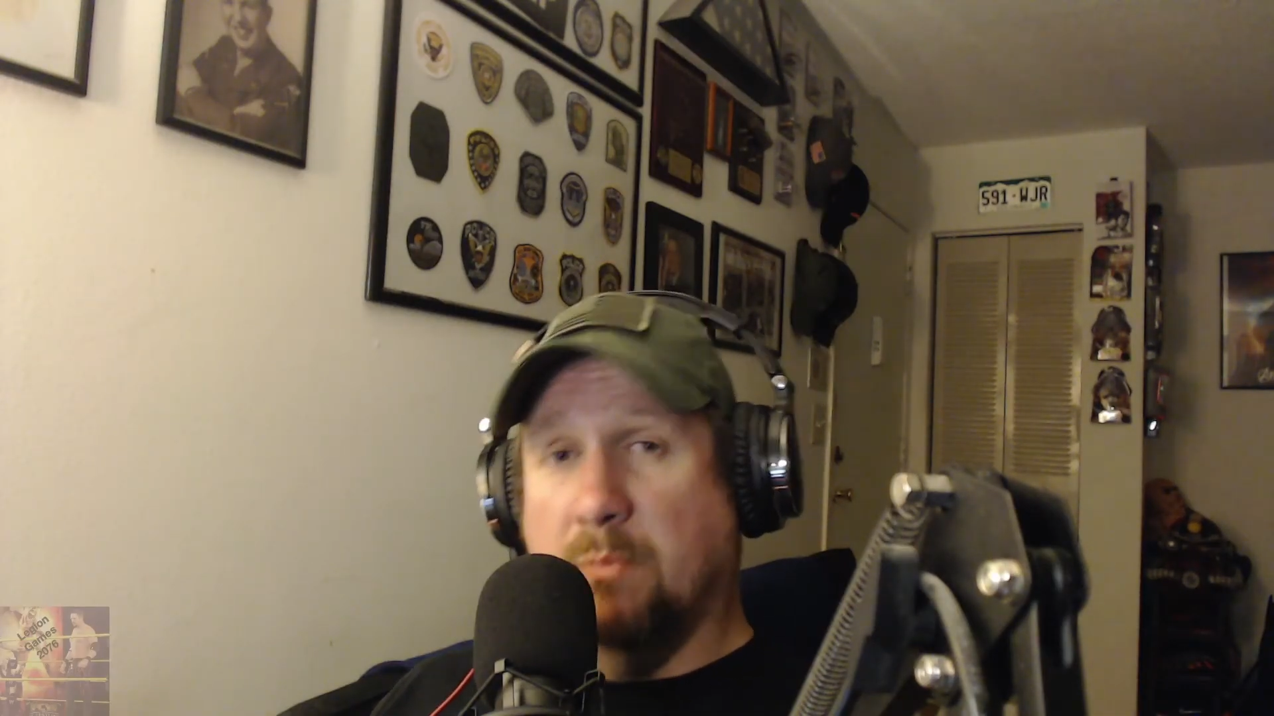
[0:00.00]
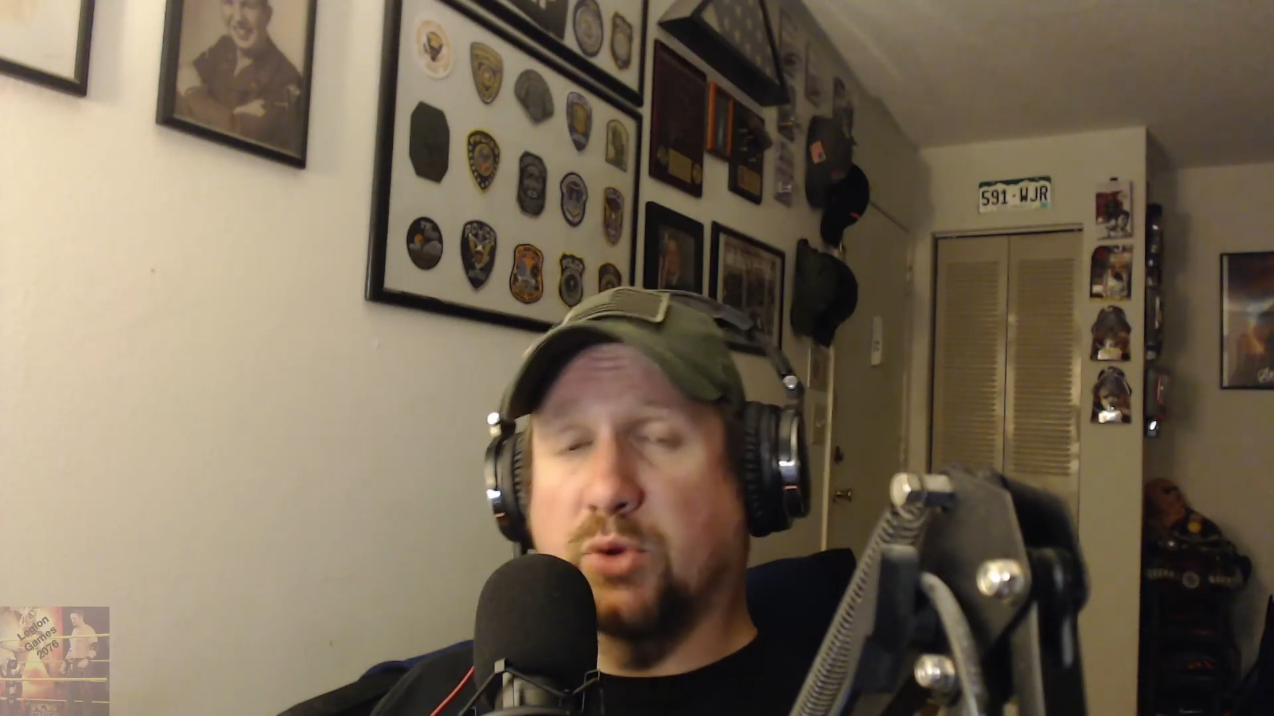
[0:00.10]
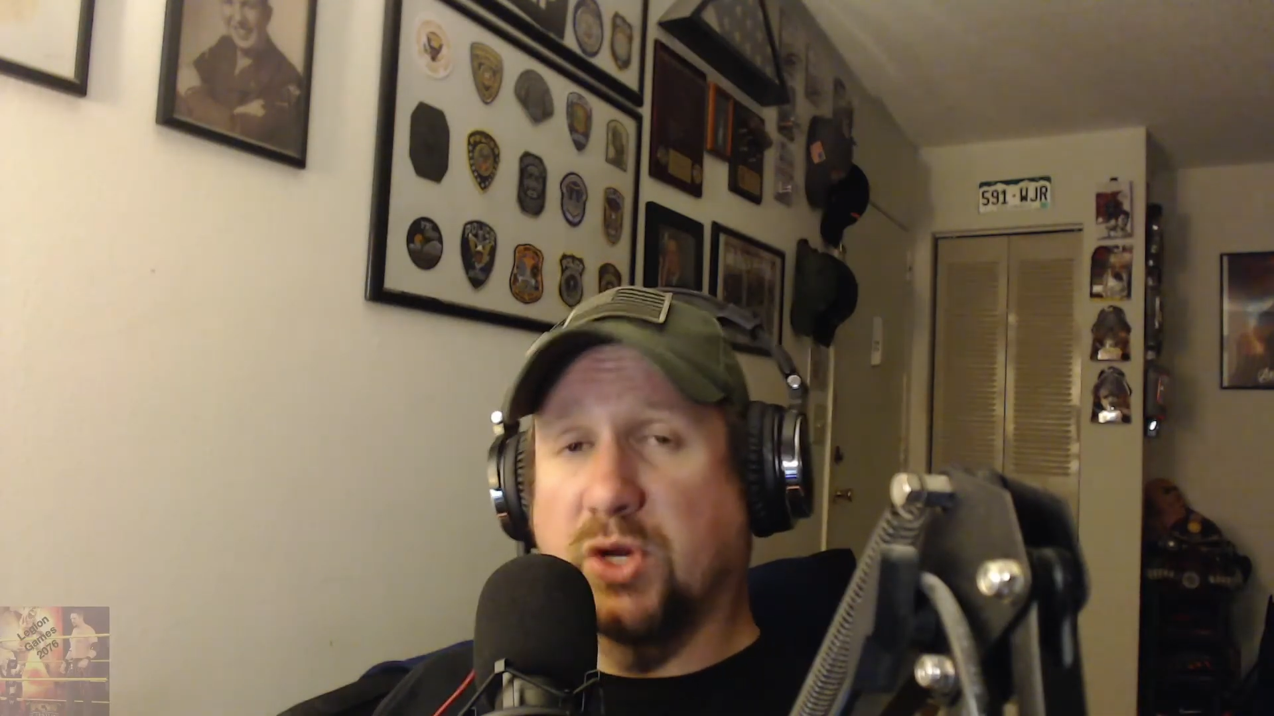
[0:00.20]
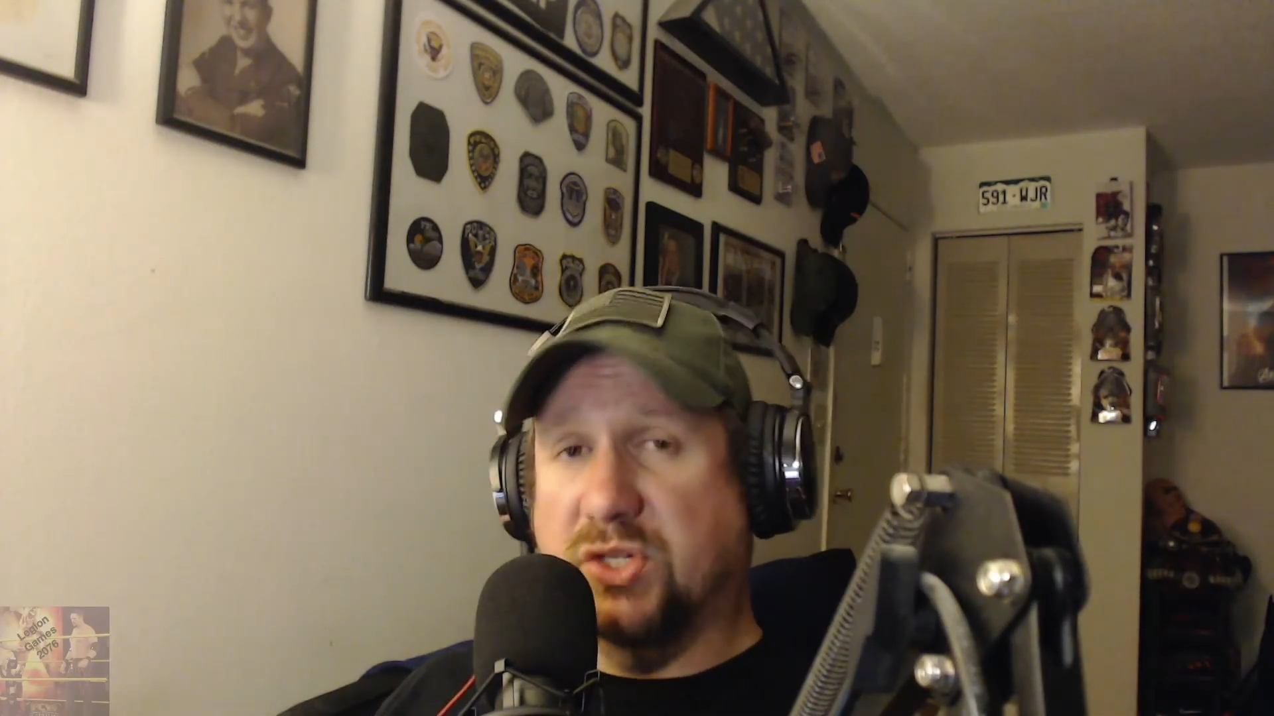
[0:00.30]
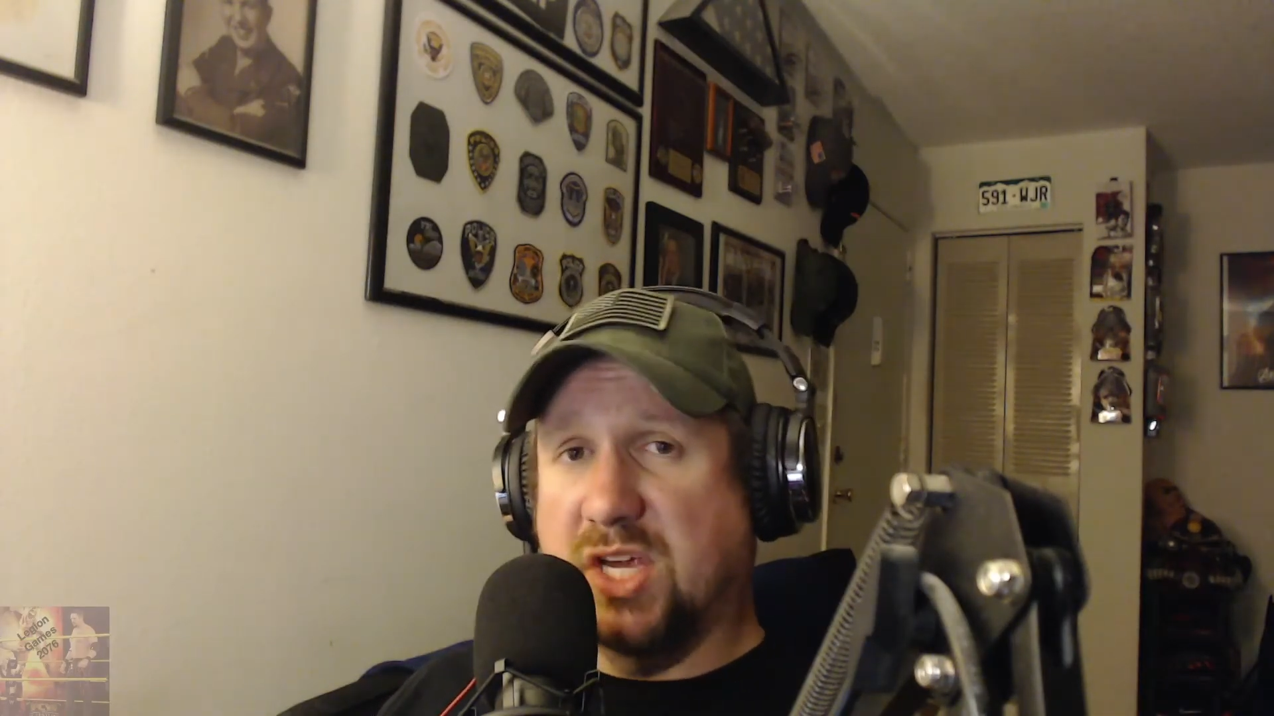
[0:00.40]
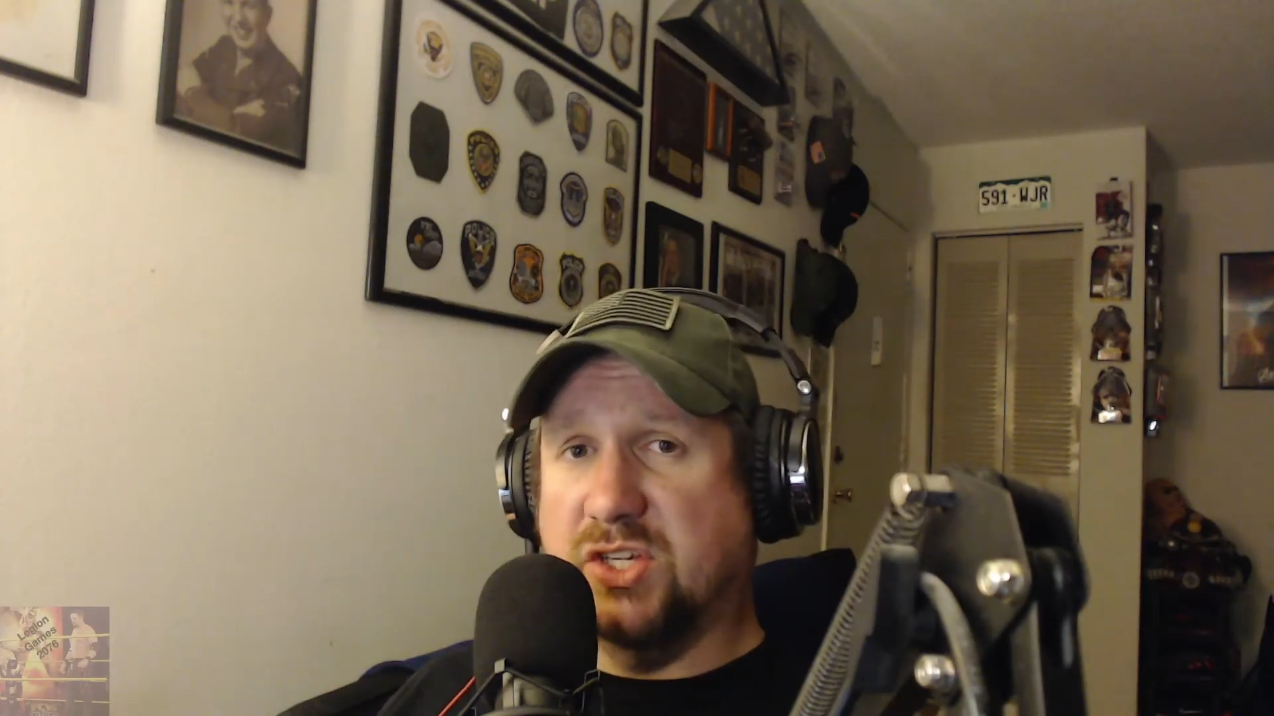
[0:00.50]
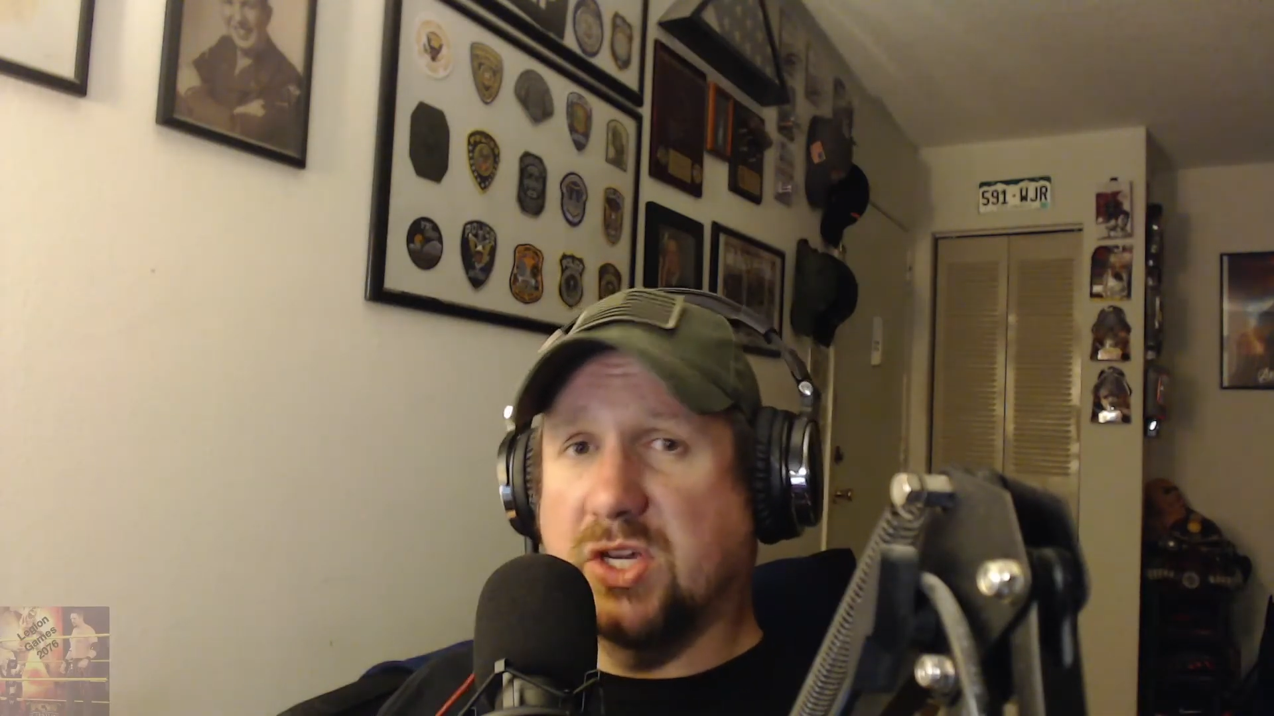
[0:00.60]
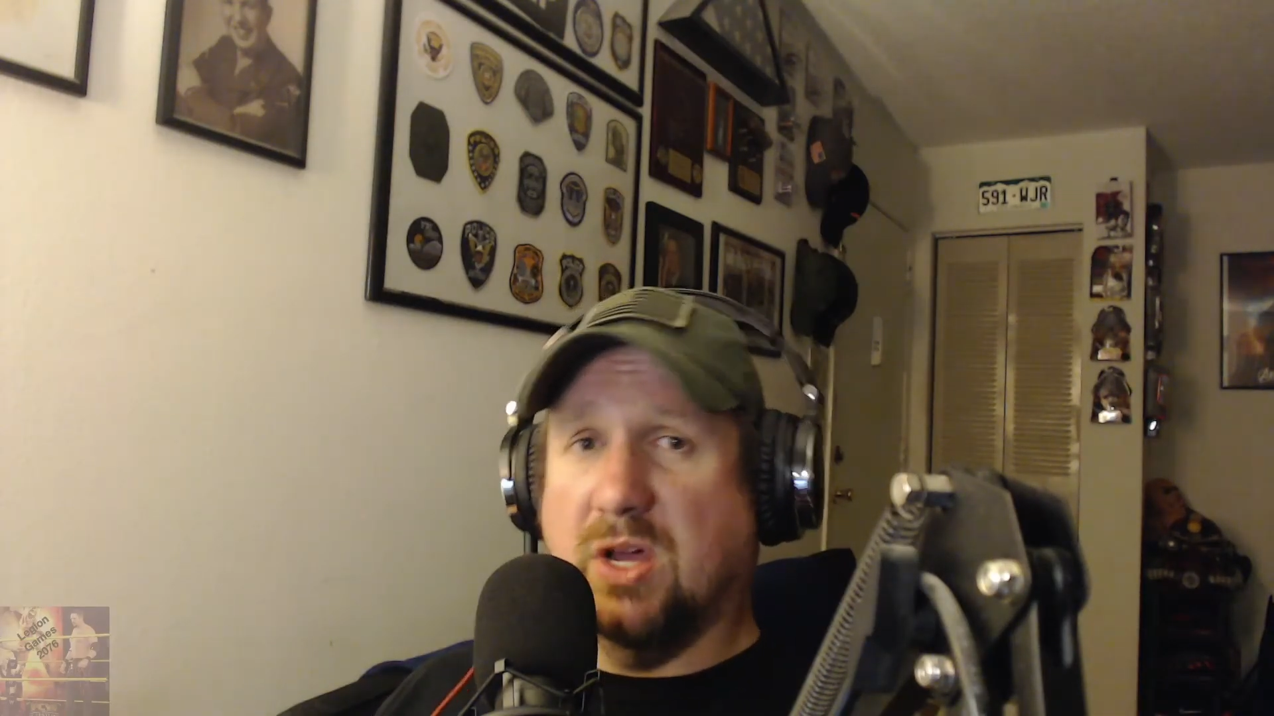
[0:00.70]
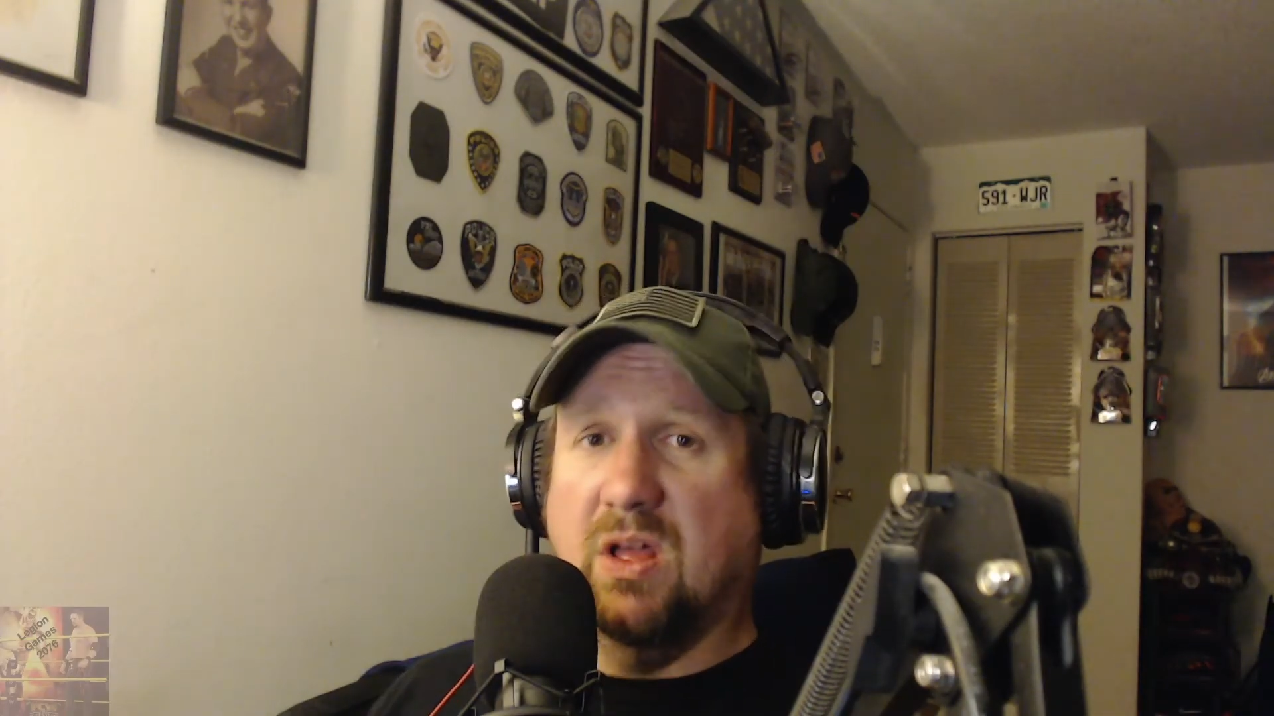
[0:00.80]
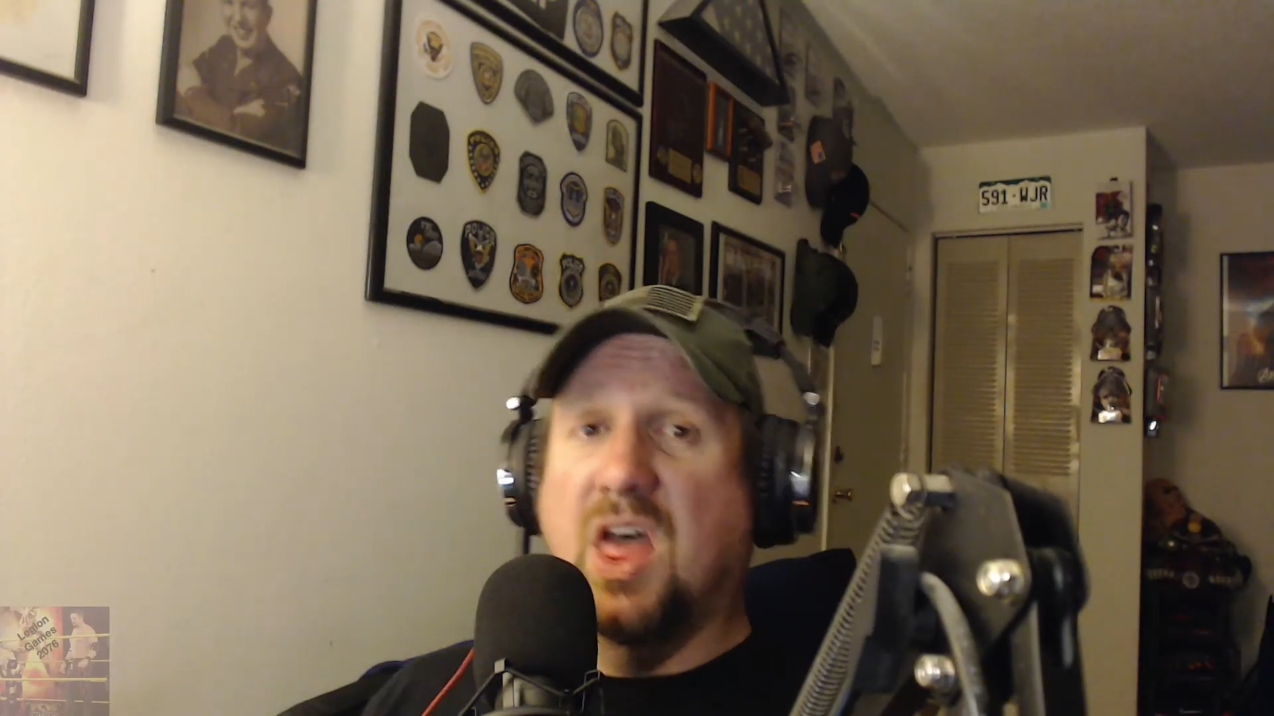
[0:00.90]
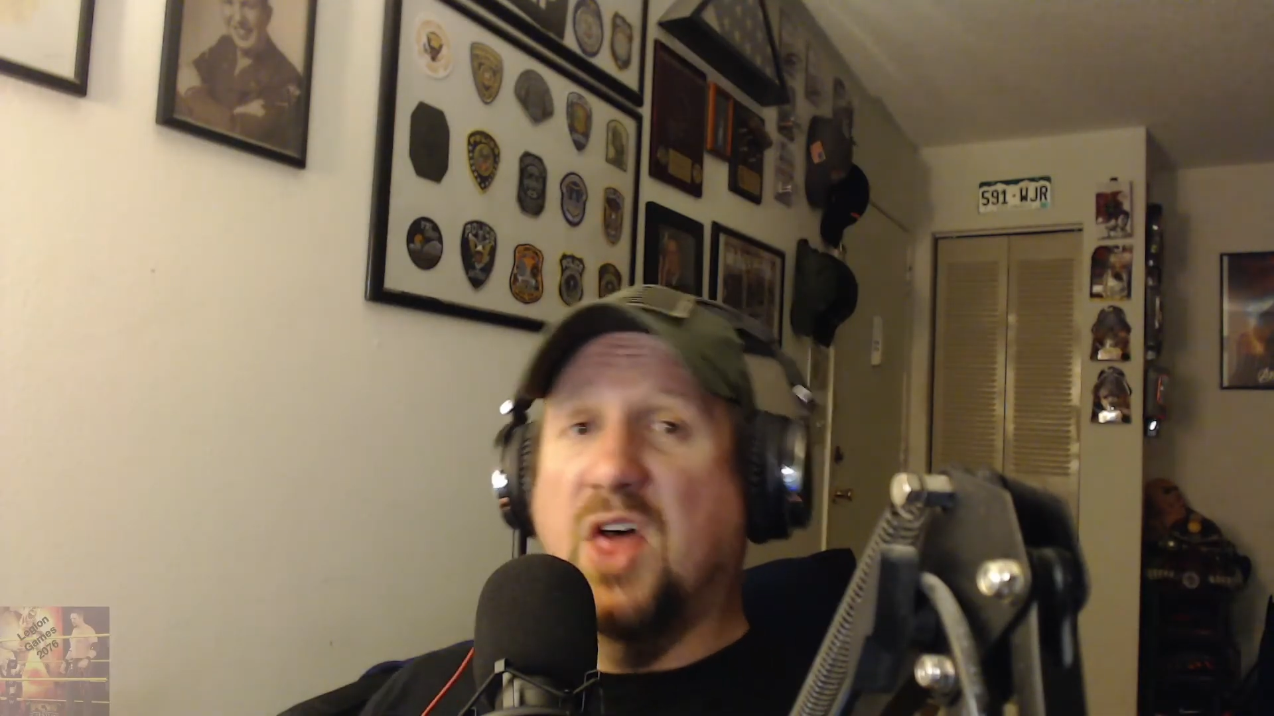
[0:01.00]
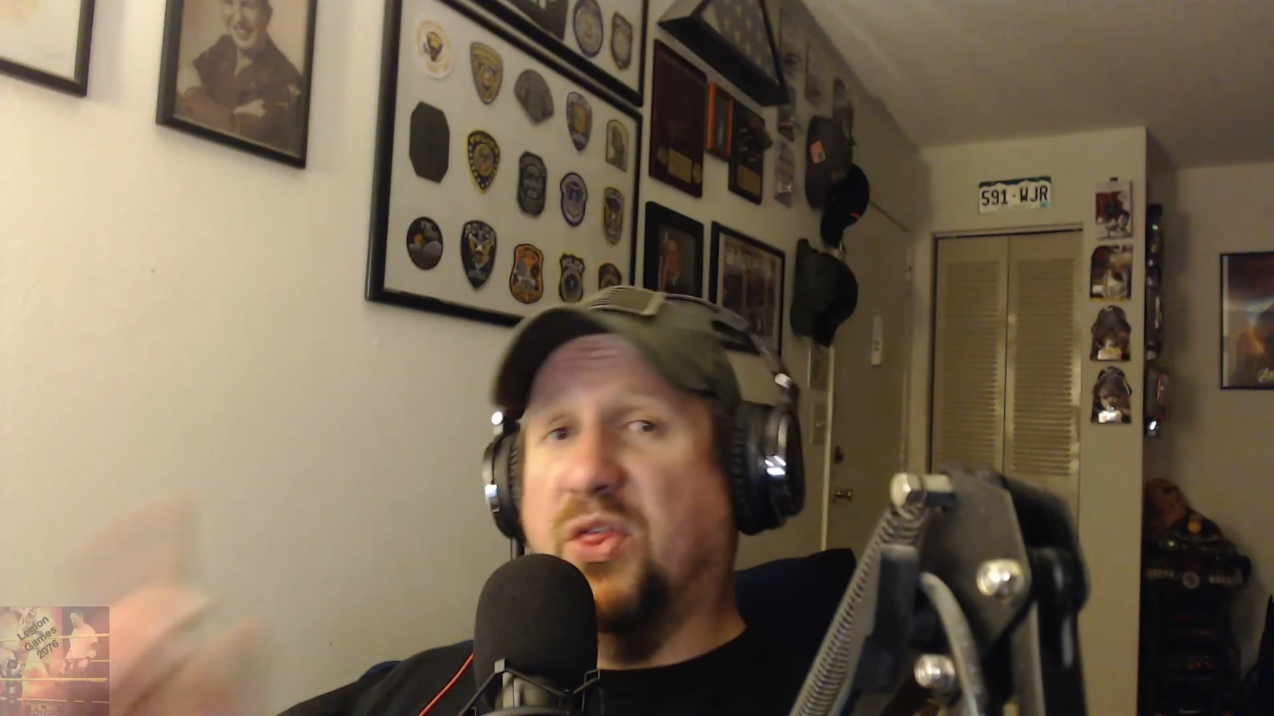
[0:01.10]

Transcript: Appreciate y'all.